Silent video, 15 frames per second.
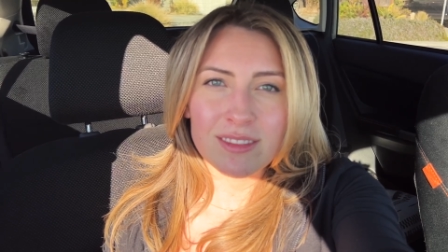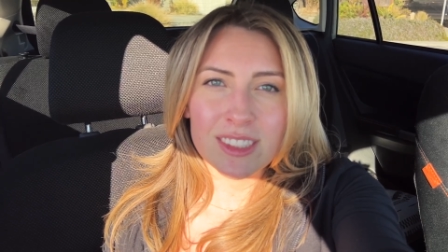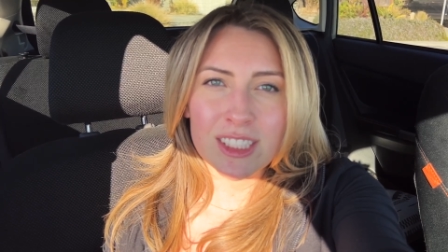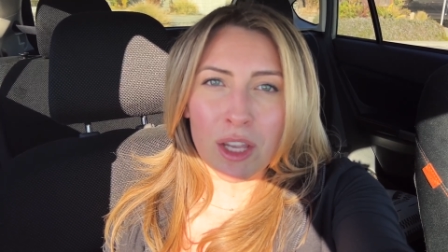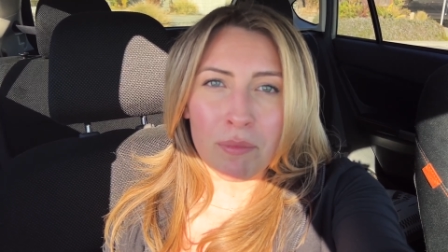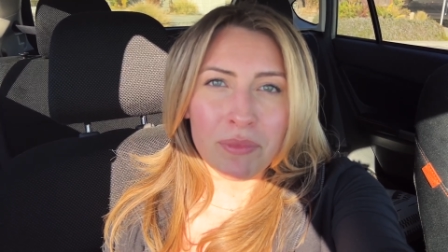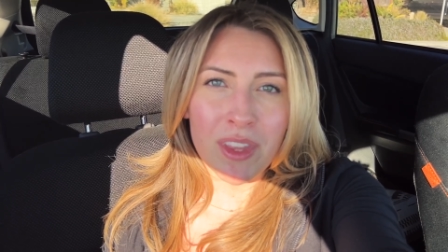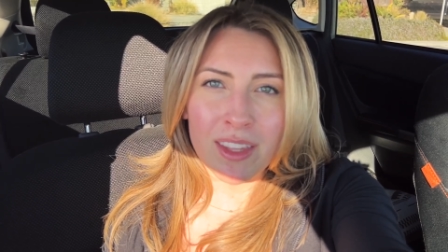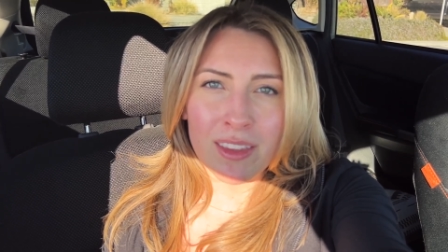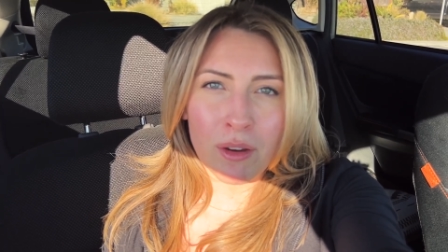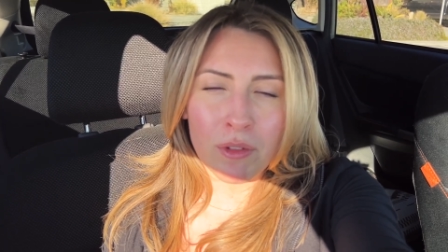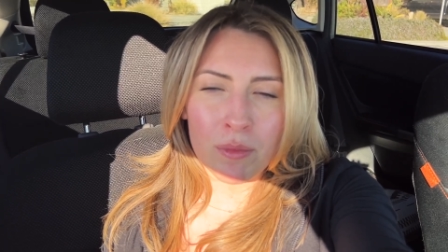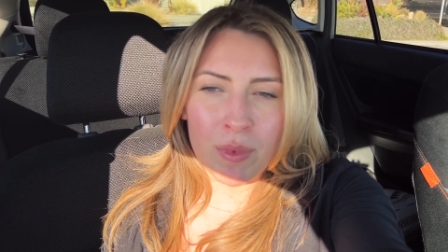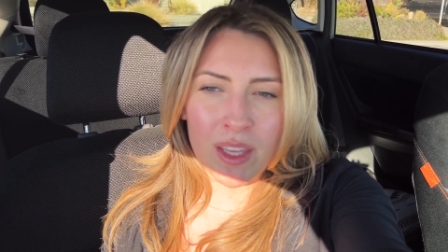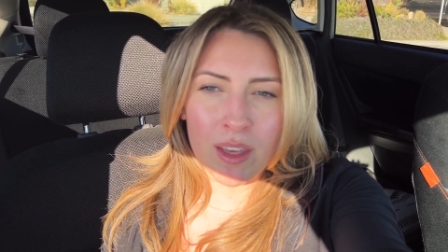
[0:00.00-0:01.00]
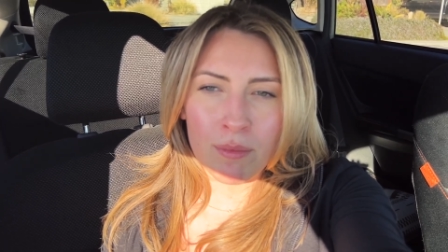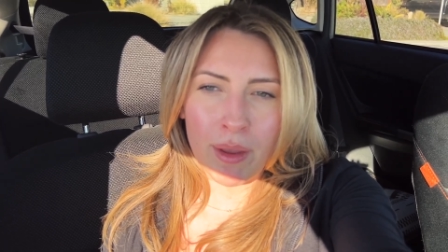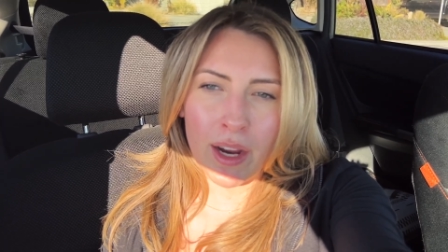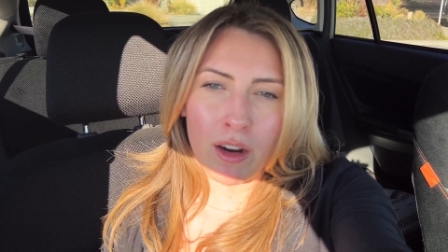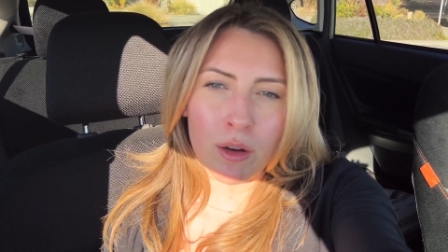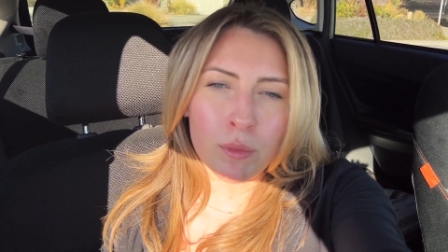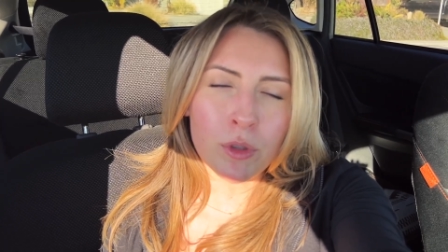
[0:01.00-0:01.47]
something that would be
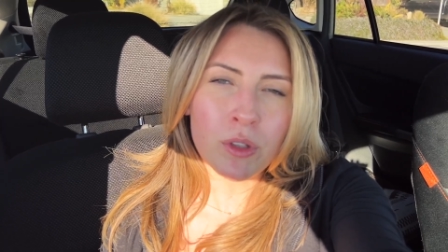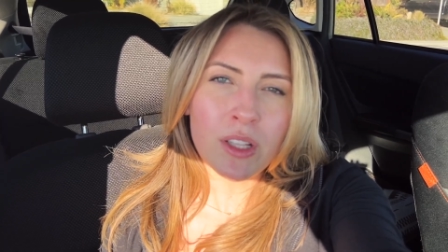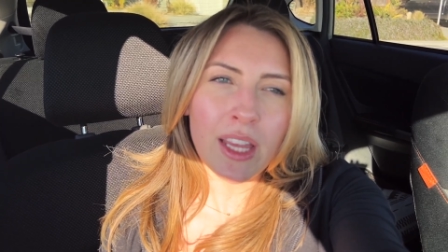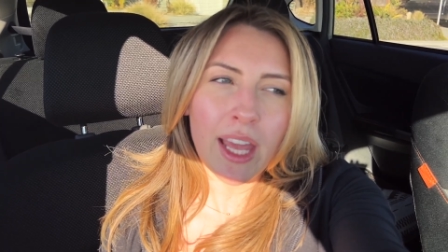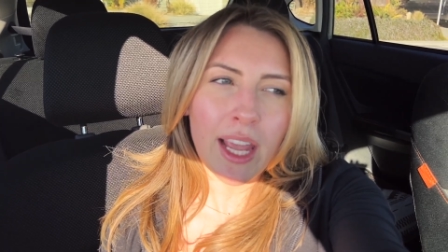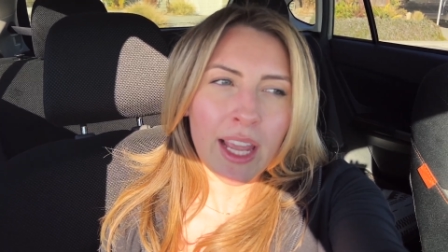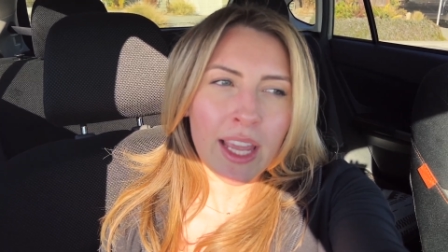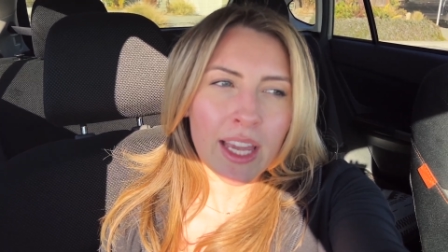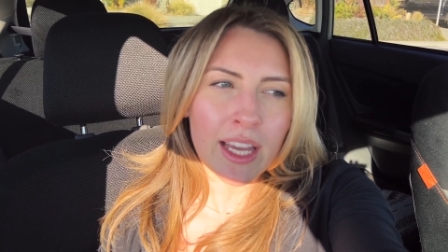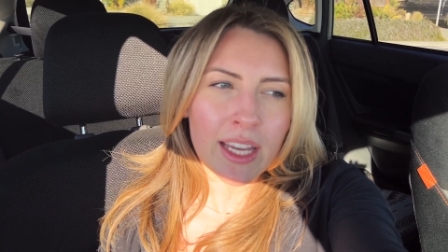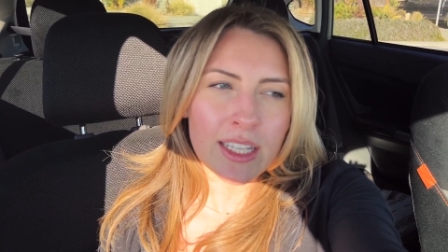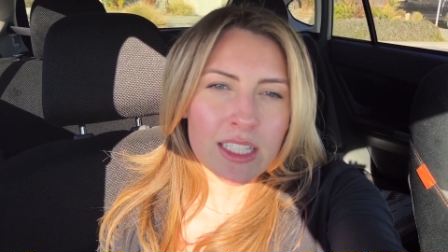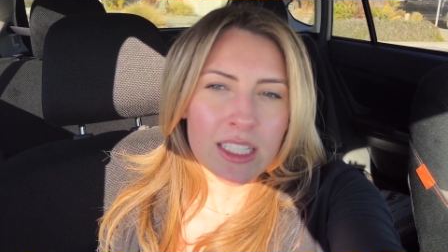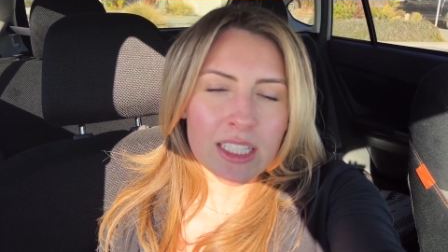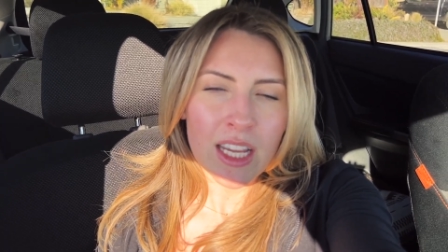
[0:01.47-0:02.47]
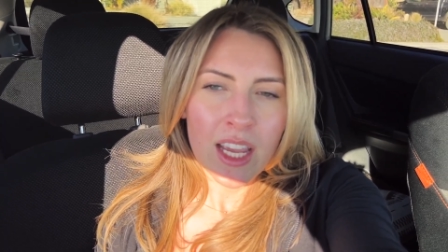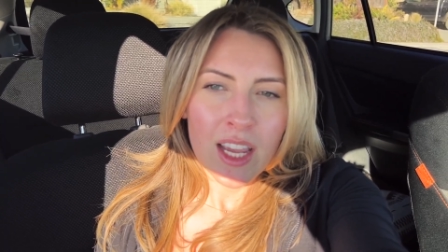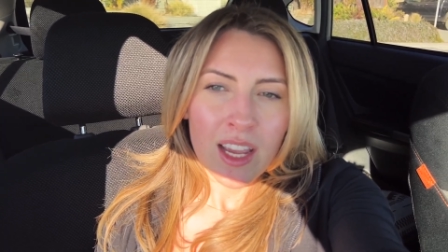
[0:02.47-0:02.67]
comparable and